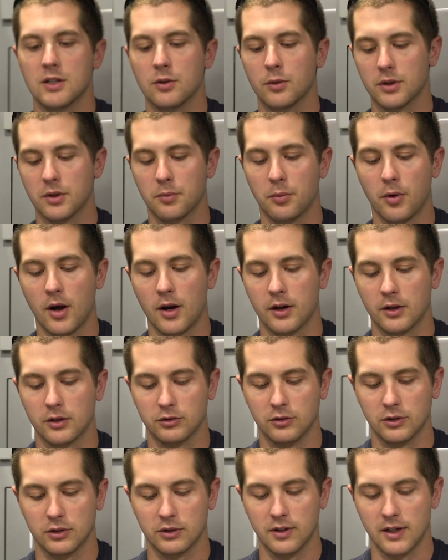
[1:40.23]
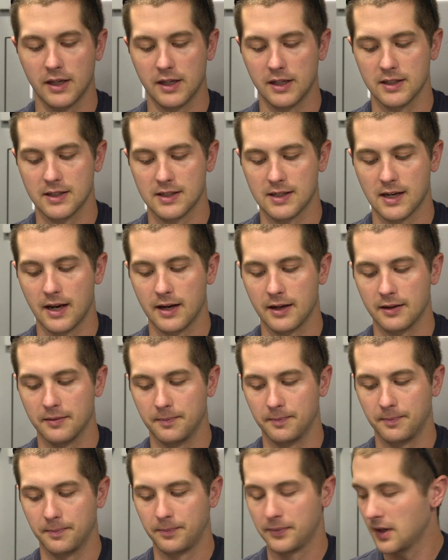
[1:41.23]
see what the product looked like inside it.
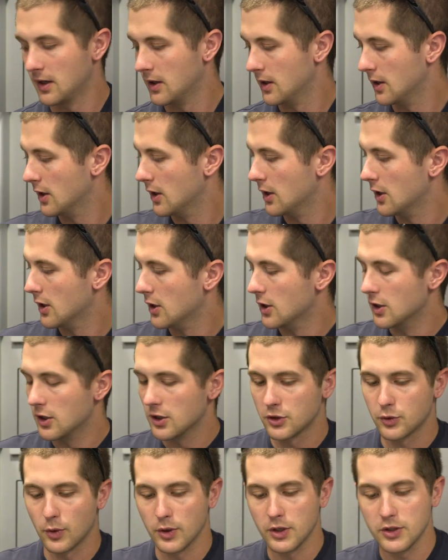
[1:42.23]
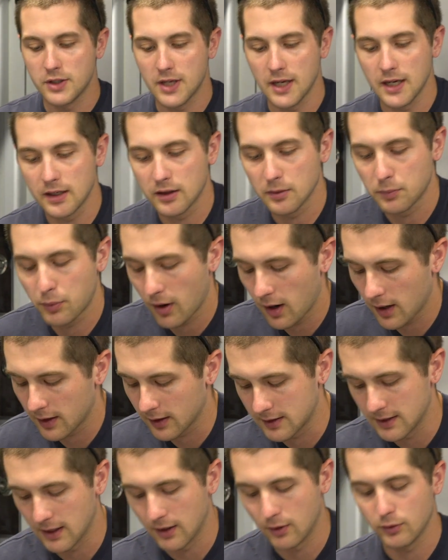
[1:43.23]
So when you take the
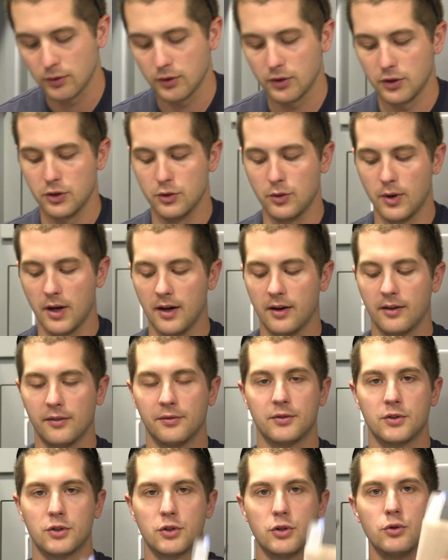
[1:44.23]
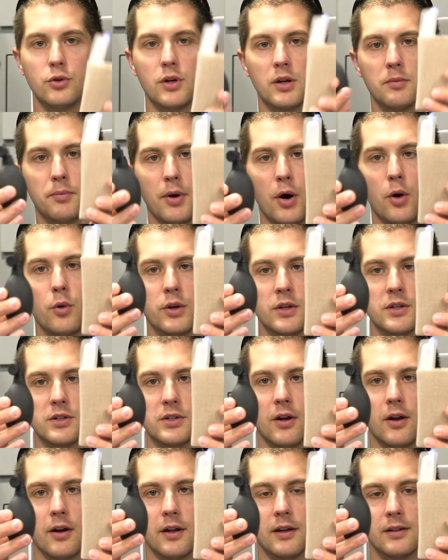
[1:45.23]
product out, you have two
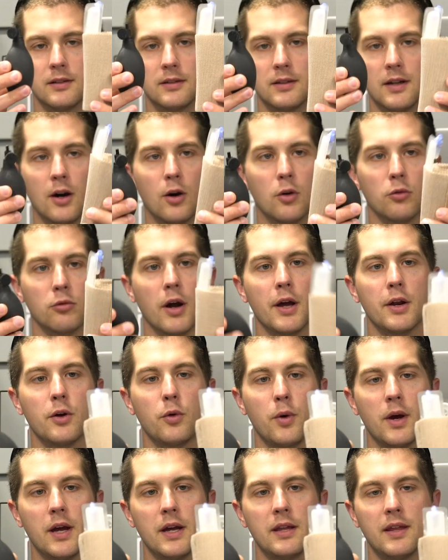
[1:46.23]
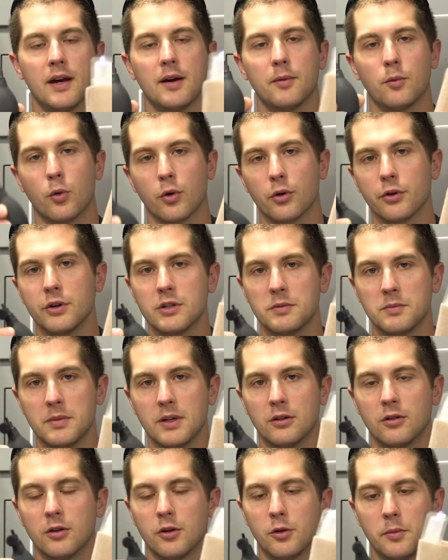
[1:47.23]
components on it. Now, right away, that worries
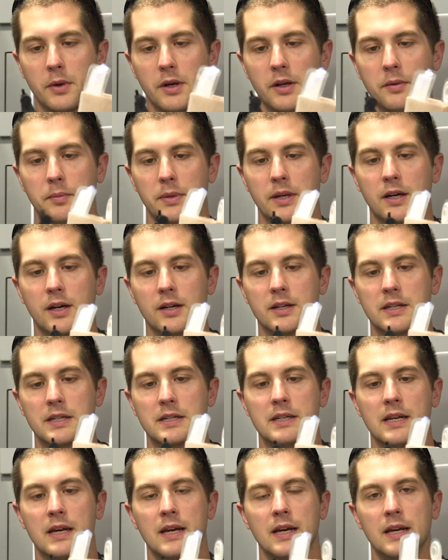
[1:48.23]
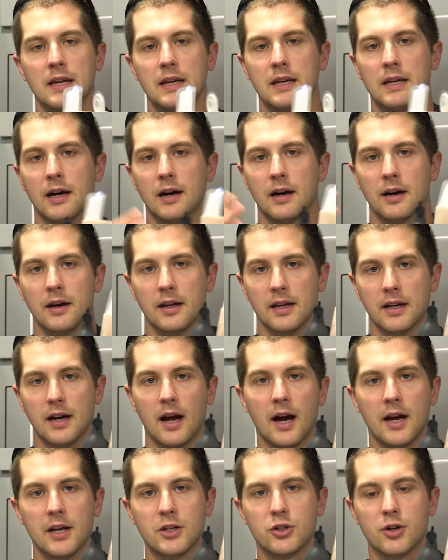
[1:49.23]
me a little bit because in
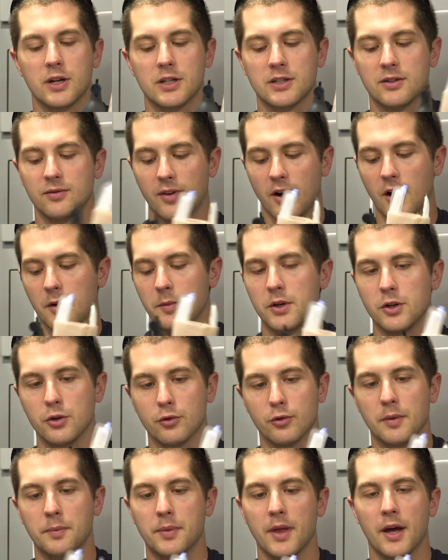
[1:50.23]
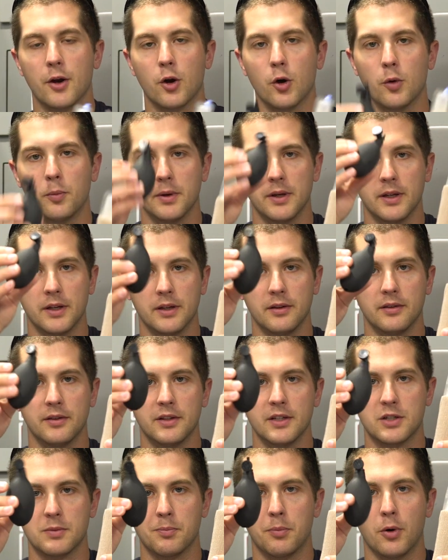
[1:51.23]
a high stress environment, you rip that open,
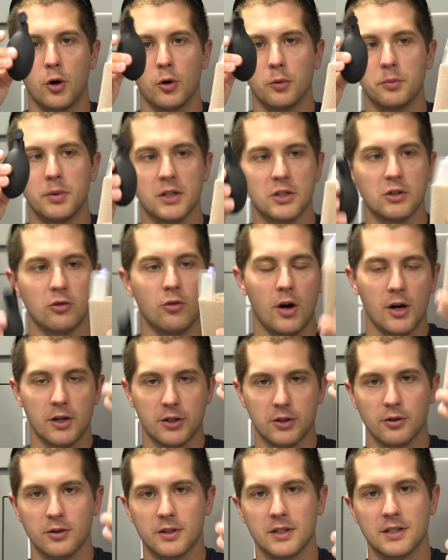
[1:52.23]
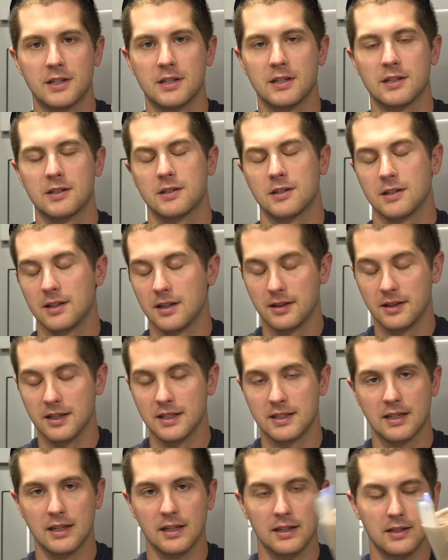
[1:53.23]
this bulb gets lost, or
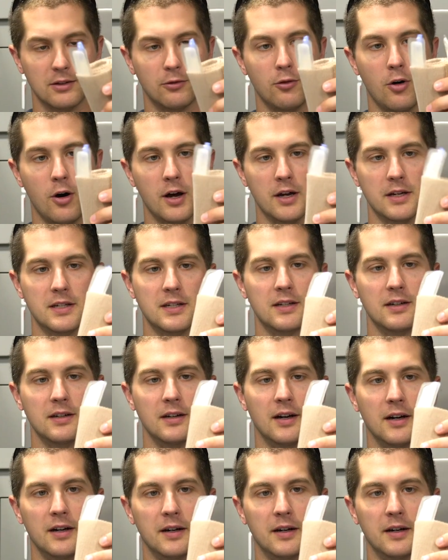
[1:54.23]
this gets lost,